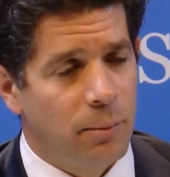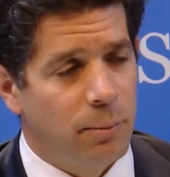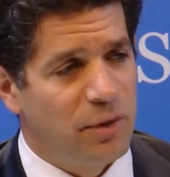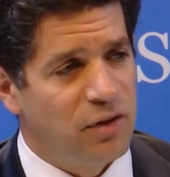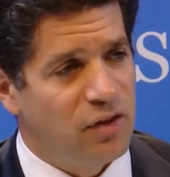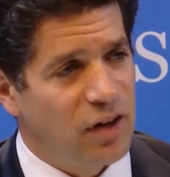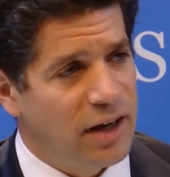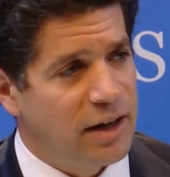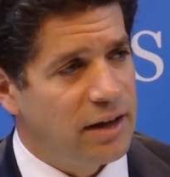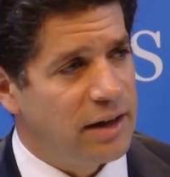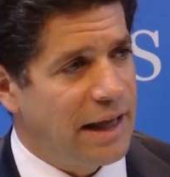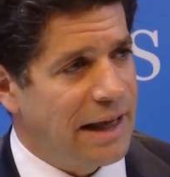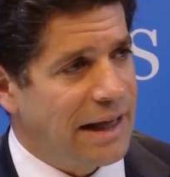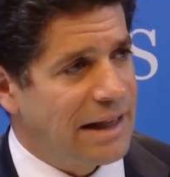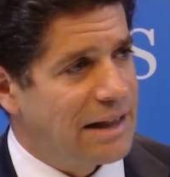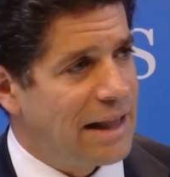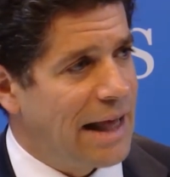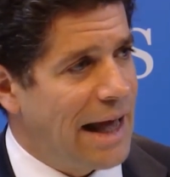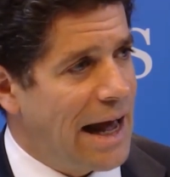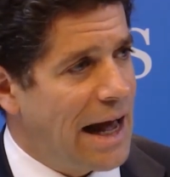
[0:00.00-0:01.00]
particularly
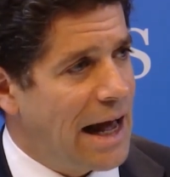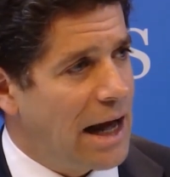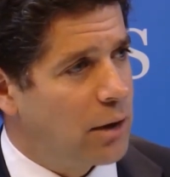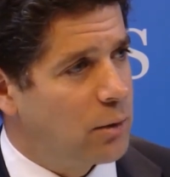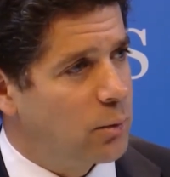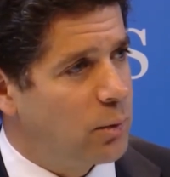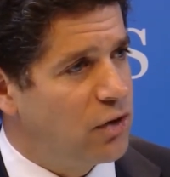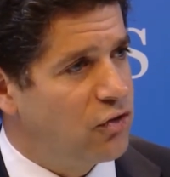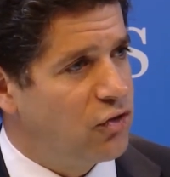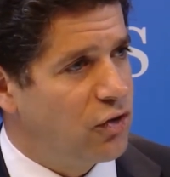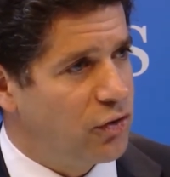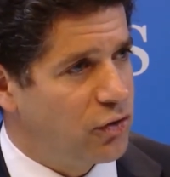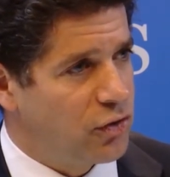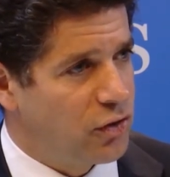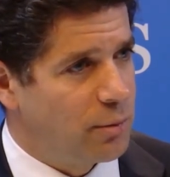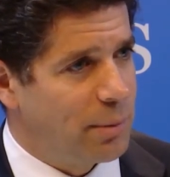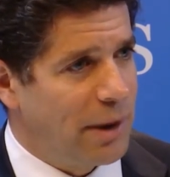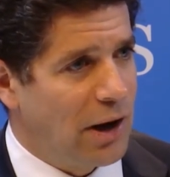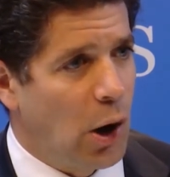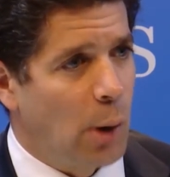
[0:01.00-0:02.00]
cloud, which is
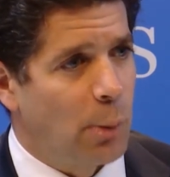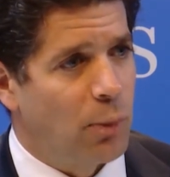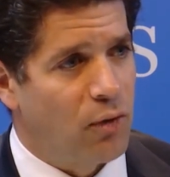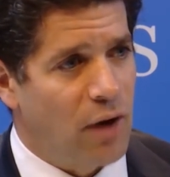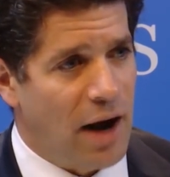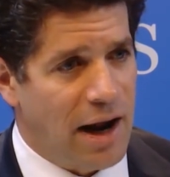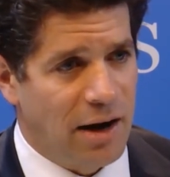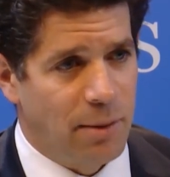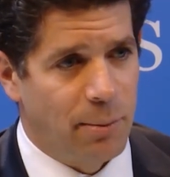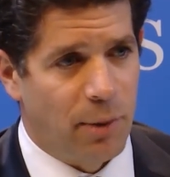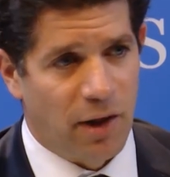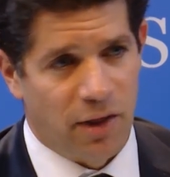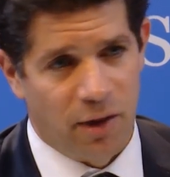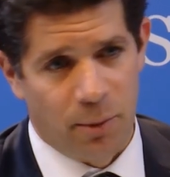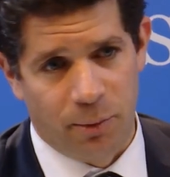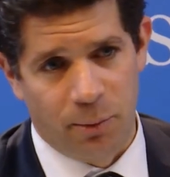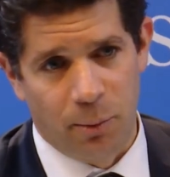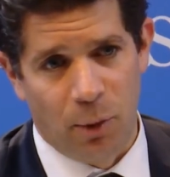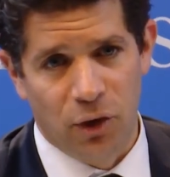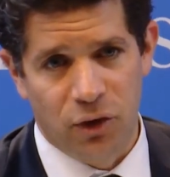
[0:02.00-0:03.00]
sort of being operated by
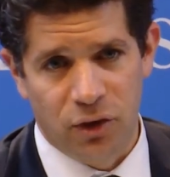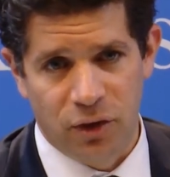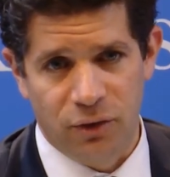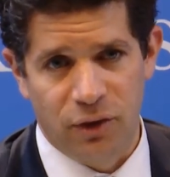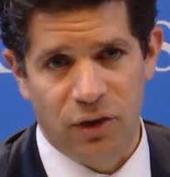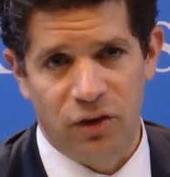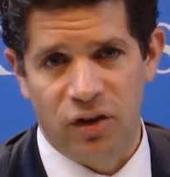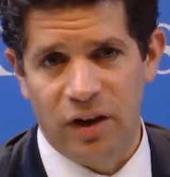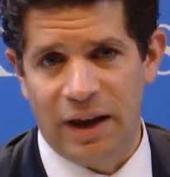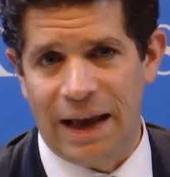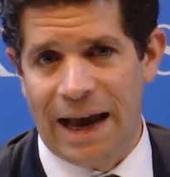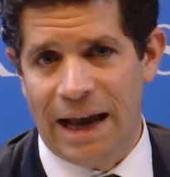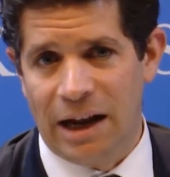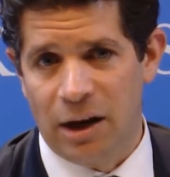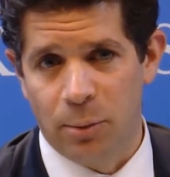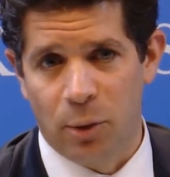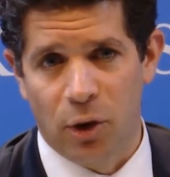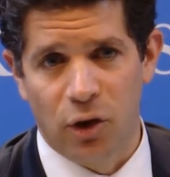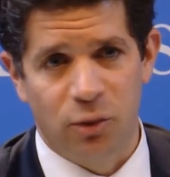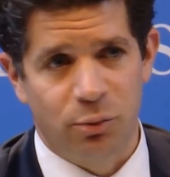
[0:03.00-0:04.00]
the most
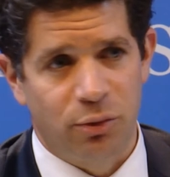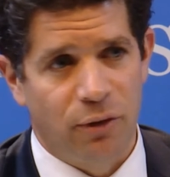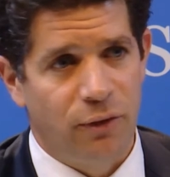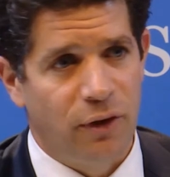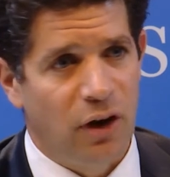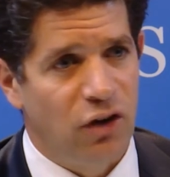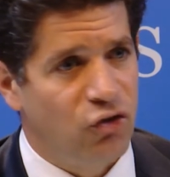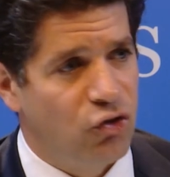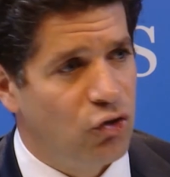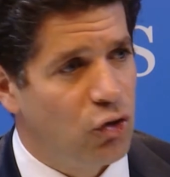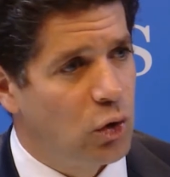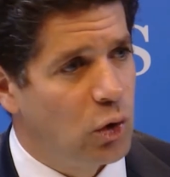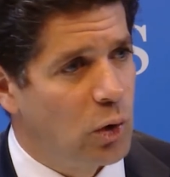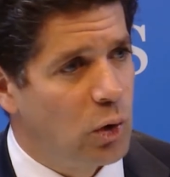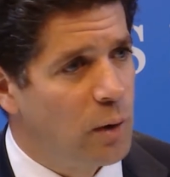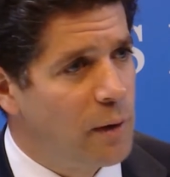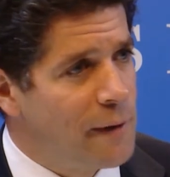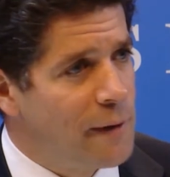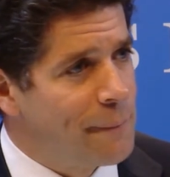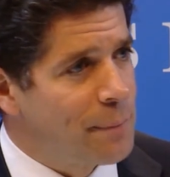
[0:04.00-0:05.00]
sophisticated, most
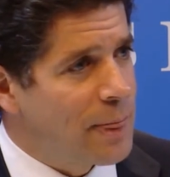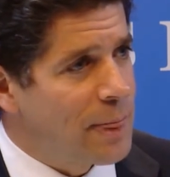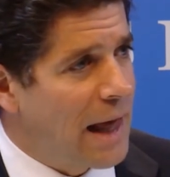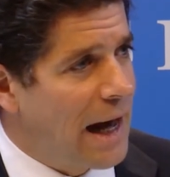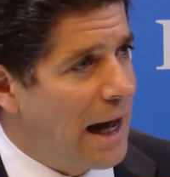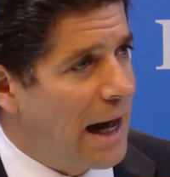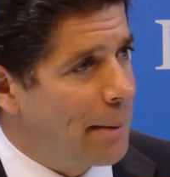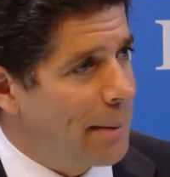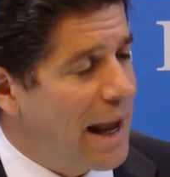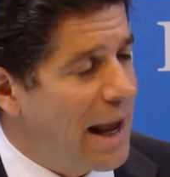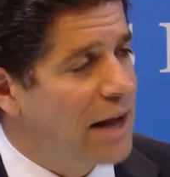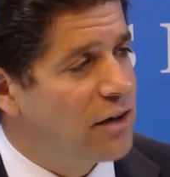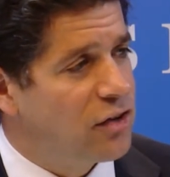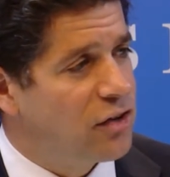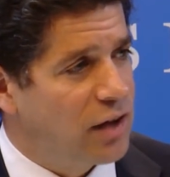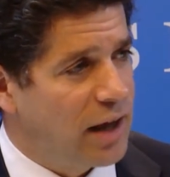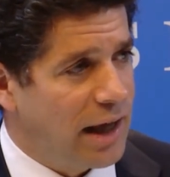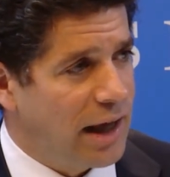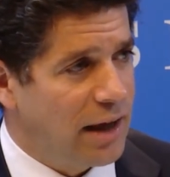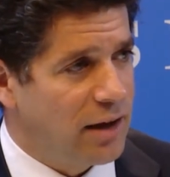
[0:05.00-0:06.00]
professional
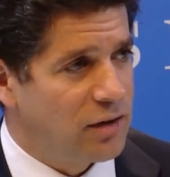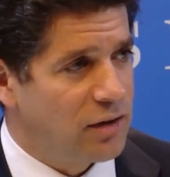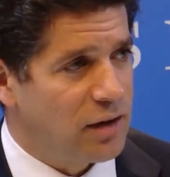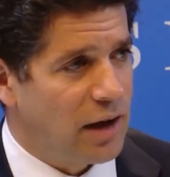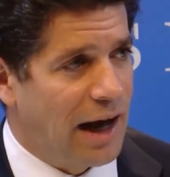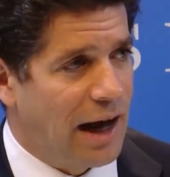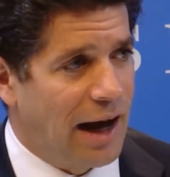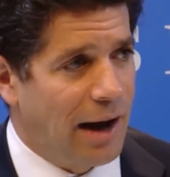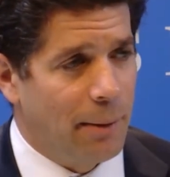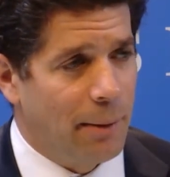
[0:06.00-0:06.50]
entities,